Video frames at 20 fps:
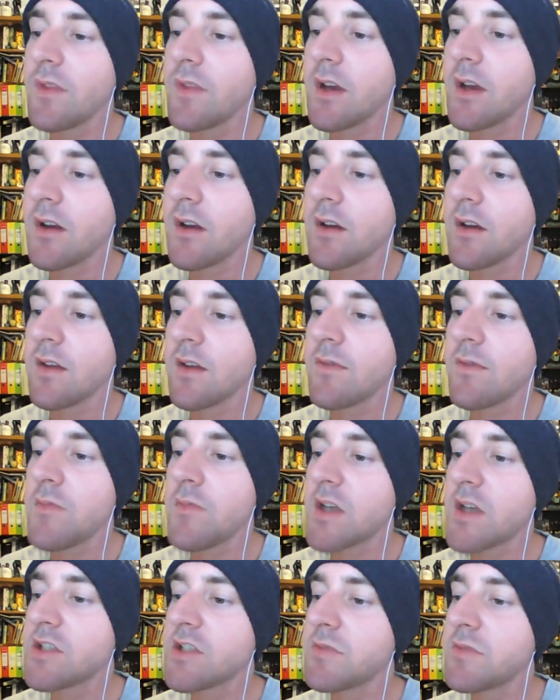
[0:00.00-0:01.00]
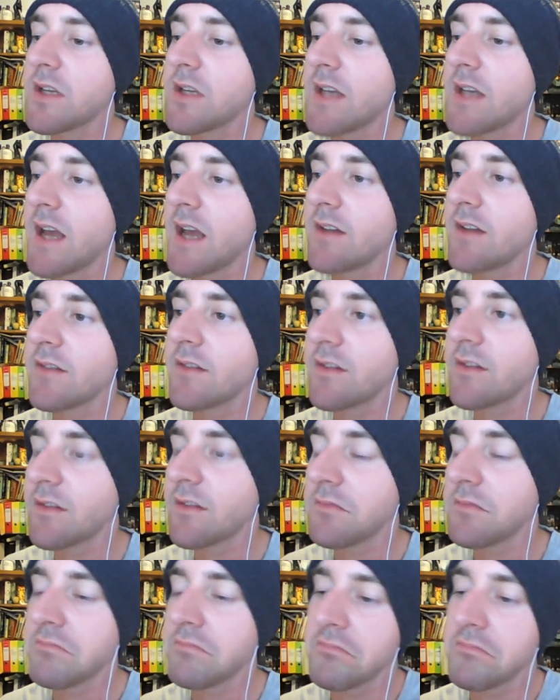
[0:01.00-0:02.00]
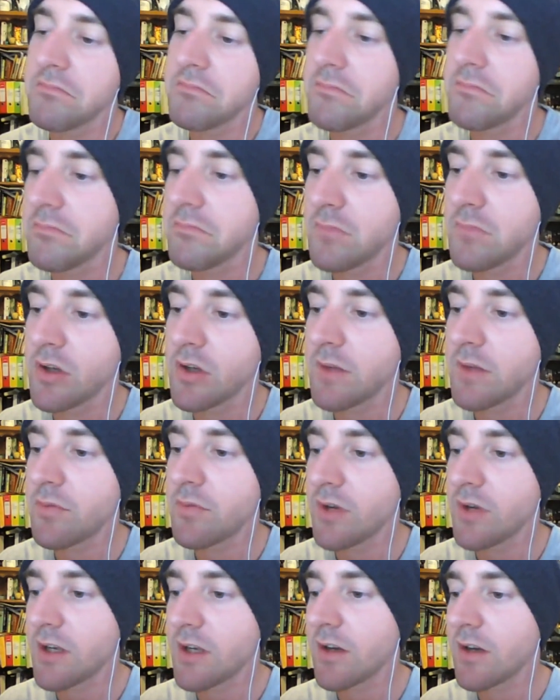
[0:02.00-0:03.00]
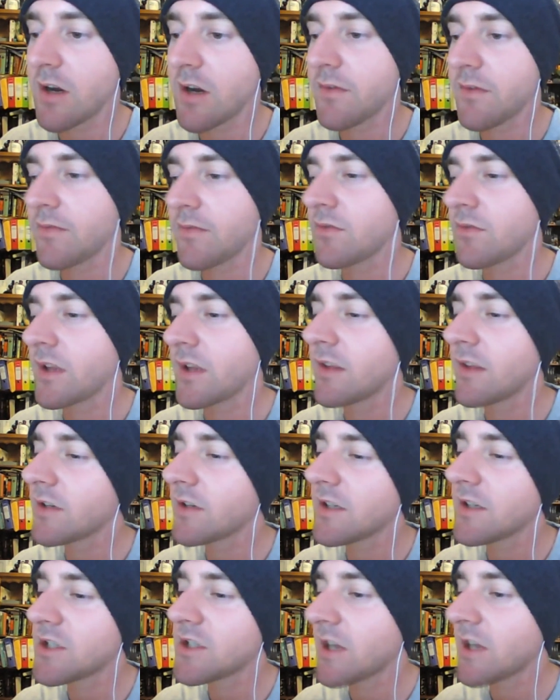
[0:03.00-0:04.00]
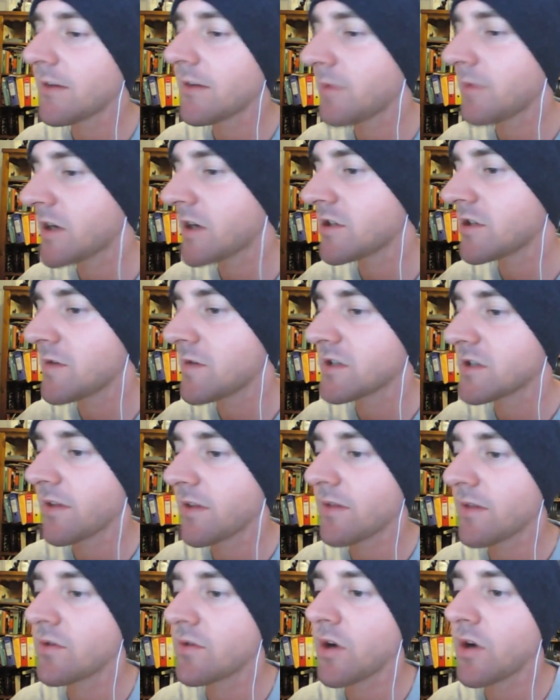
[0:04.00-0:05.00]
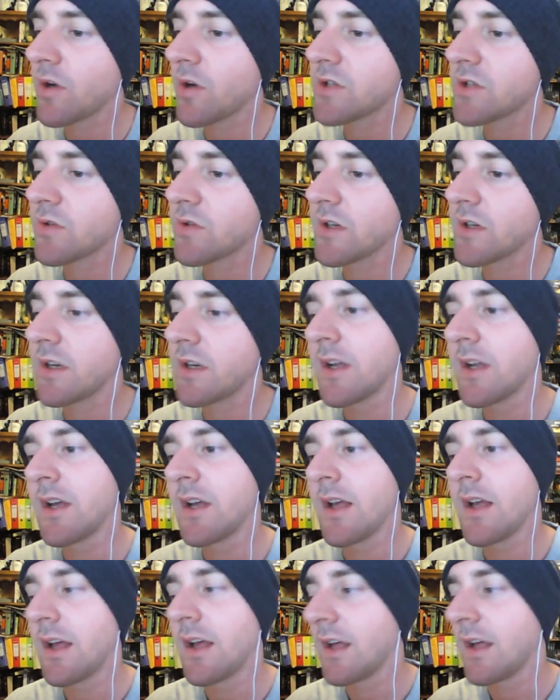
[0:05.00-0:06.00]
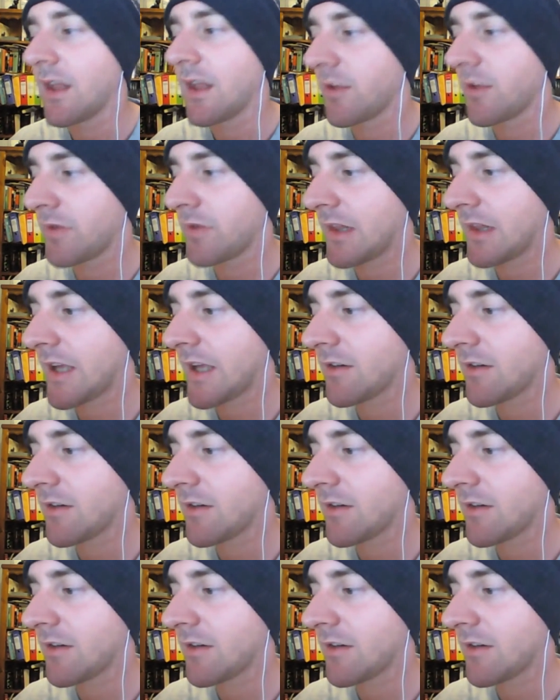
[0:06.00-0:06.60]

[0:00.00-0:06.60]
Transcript: Information to be announced. It's looking pretty good. I haven't really looked into Shadespire too much. I think we'll go into it a little bit later in the